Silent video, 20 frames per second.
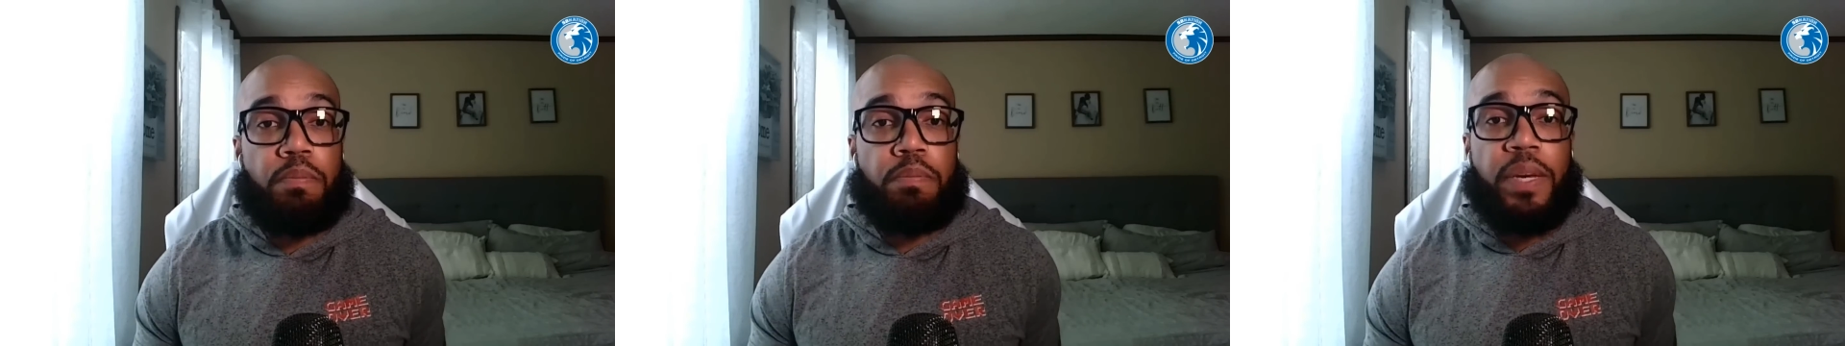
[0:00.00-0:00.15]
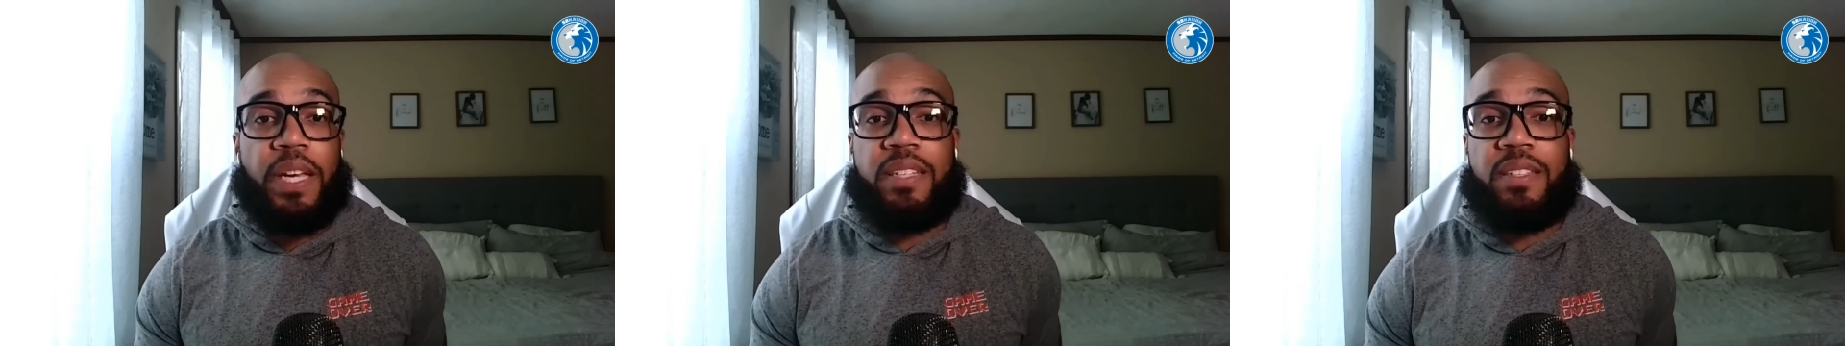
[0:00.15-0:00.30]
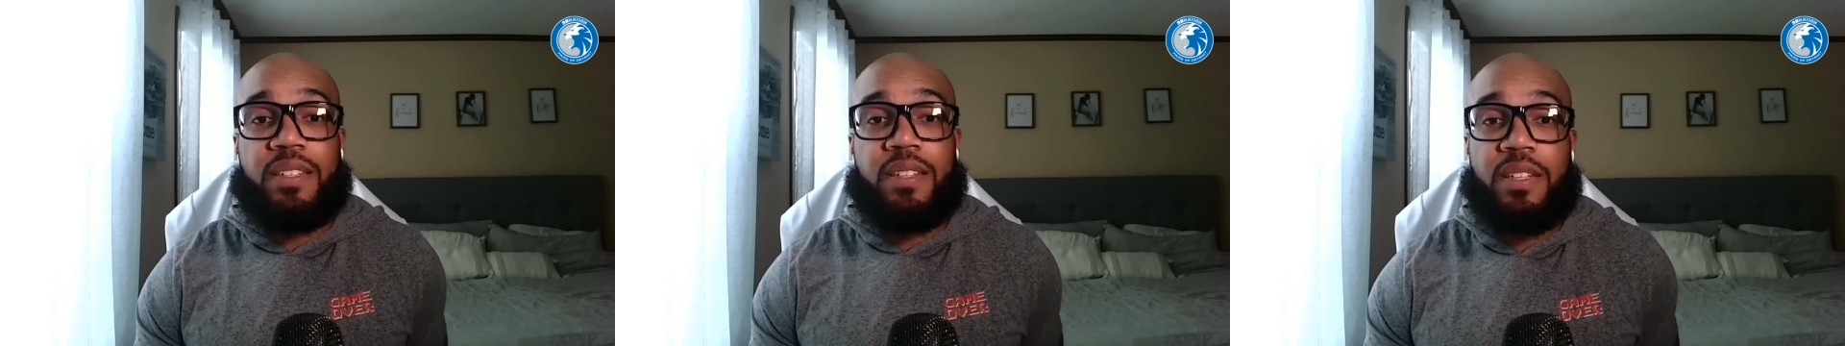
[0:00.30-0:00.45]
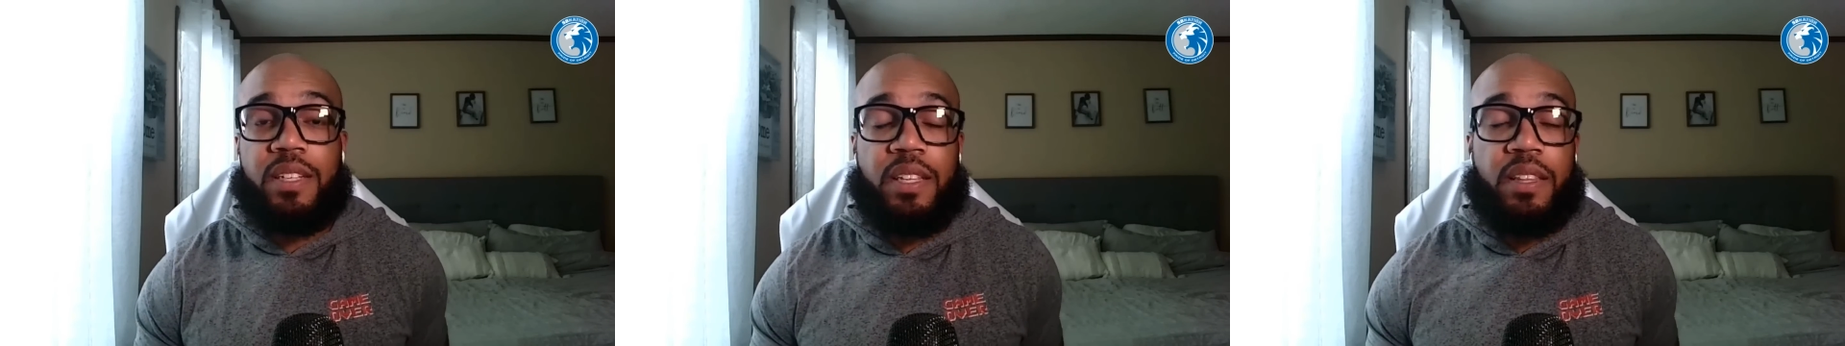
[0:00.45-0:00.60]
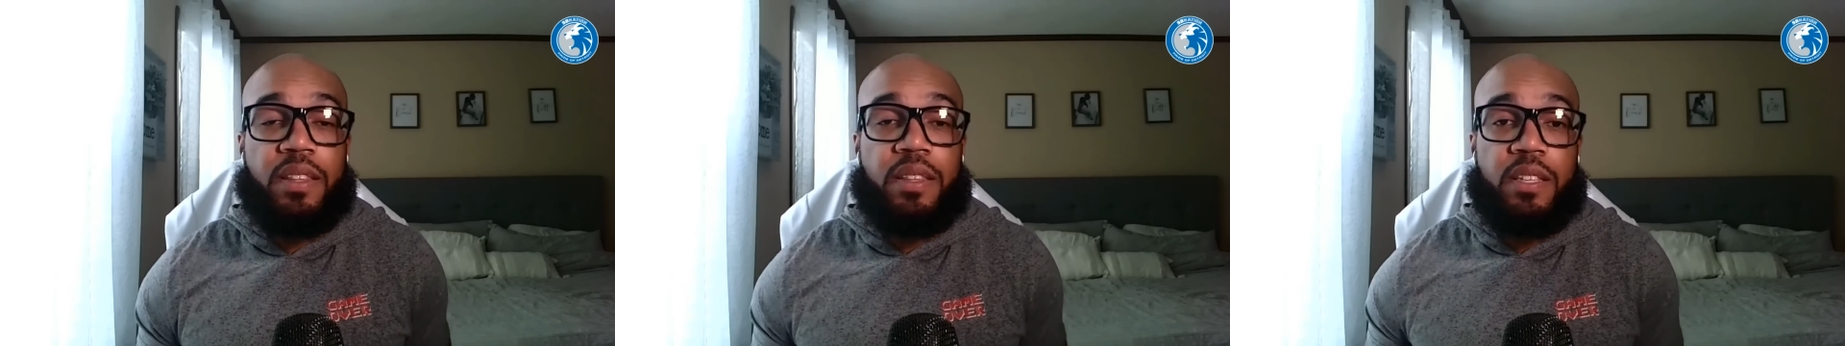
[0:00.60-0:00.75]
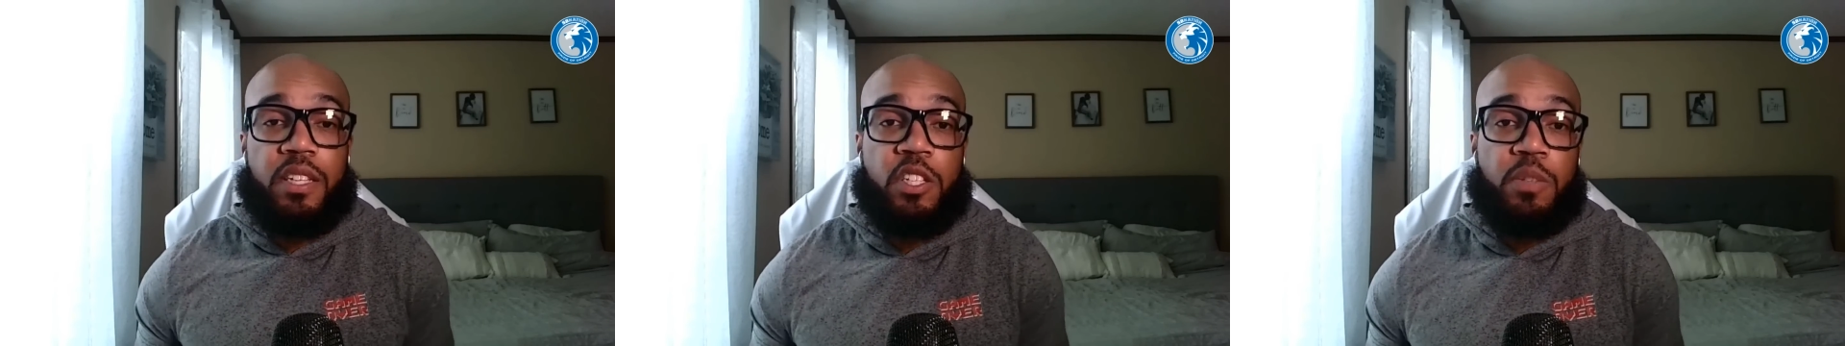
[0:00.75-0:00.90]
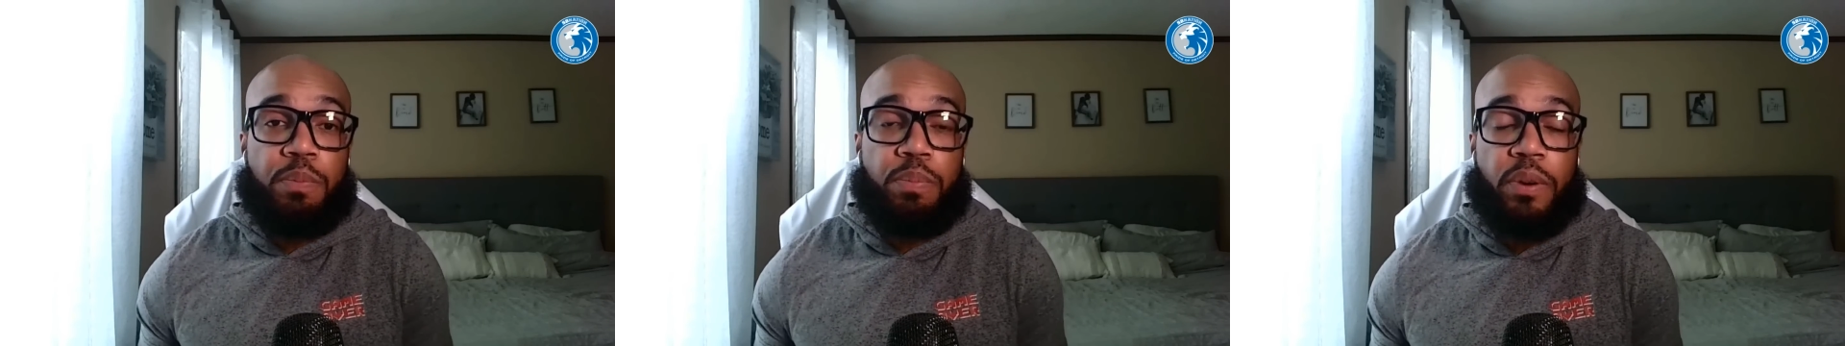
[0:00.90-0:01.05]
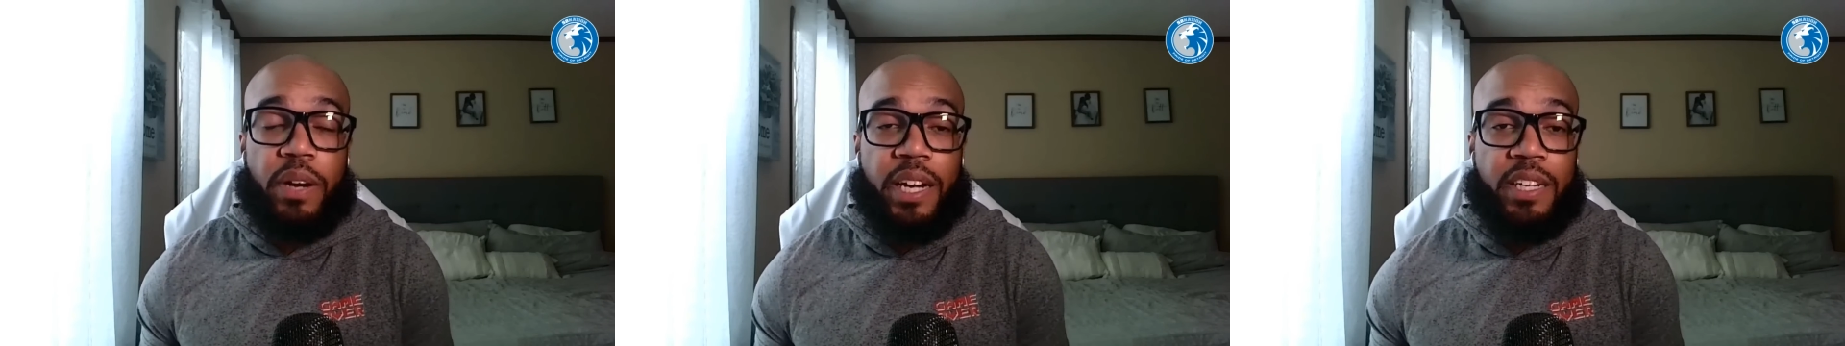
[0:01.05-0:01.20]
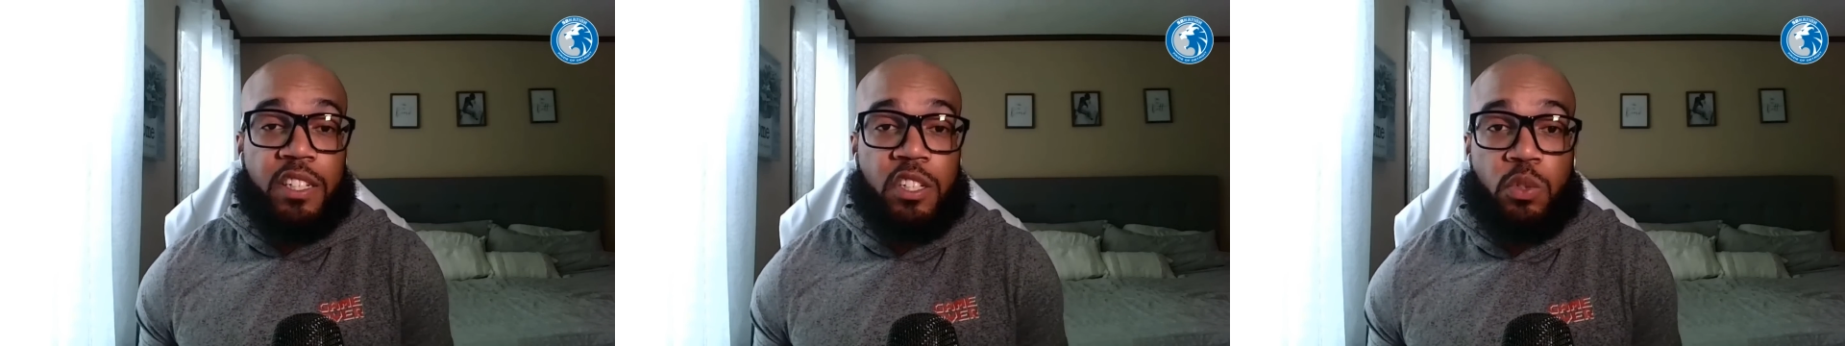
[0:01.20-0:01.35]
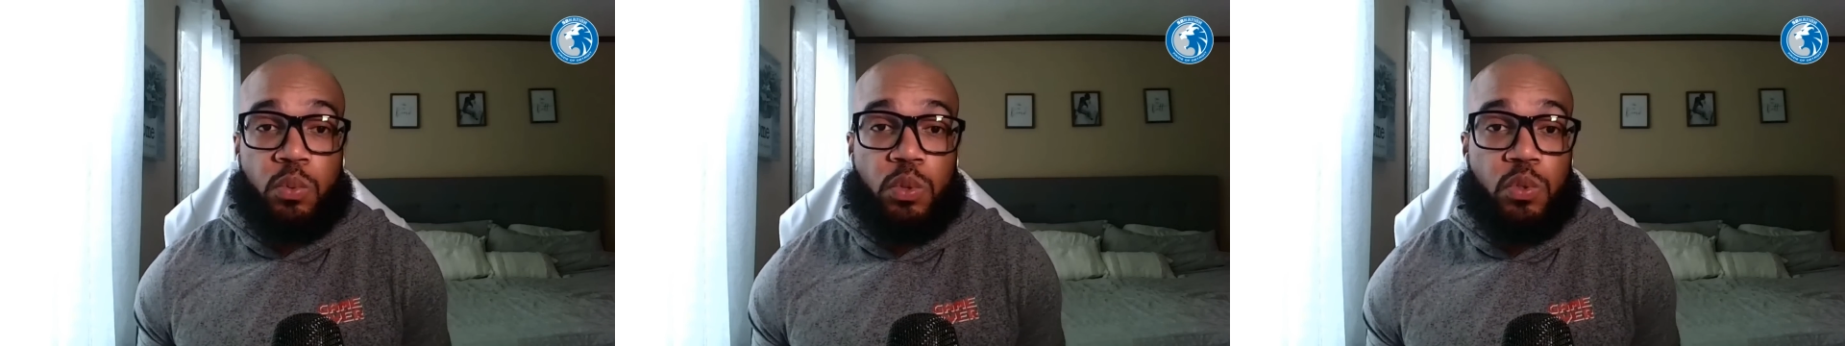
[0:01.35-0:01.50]
Basically, this
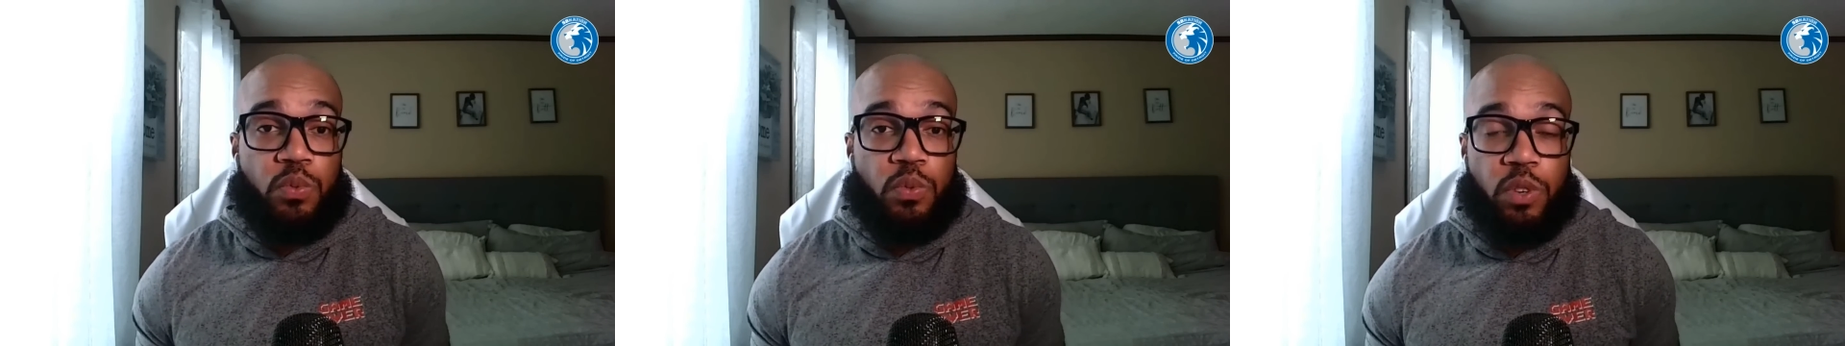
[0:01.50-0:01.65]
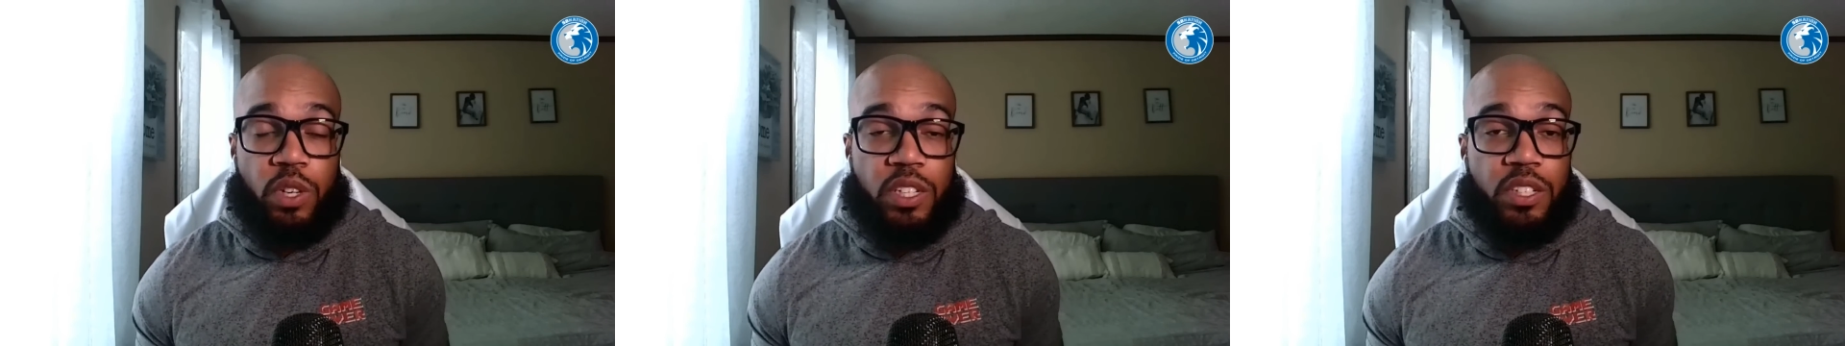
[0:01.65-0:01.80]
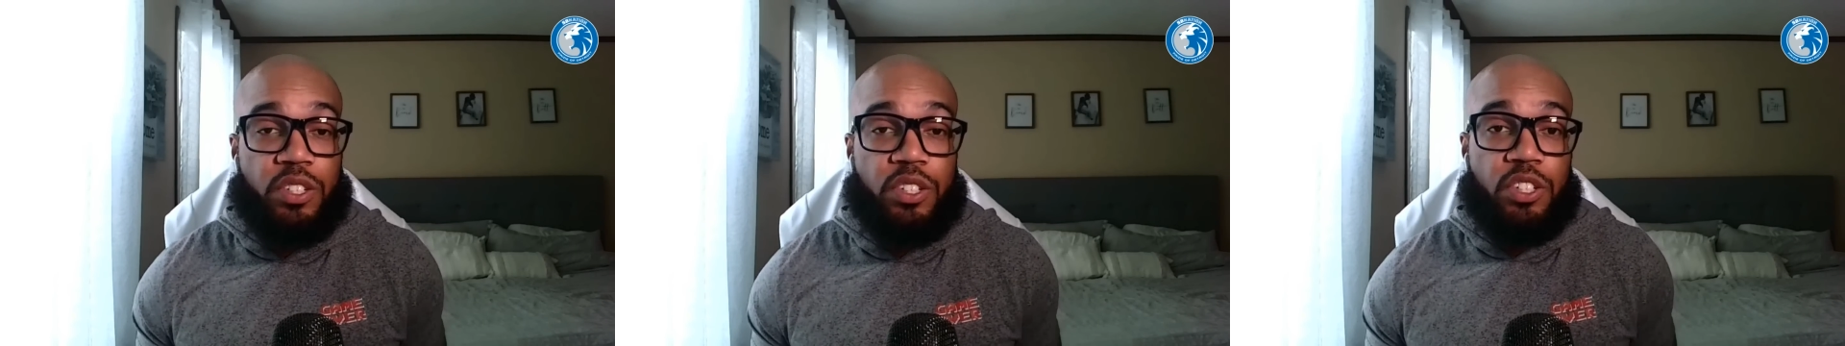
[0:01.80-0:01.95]
practice was run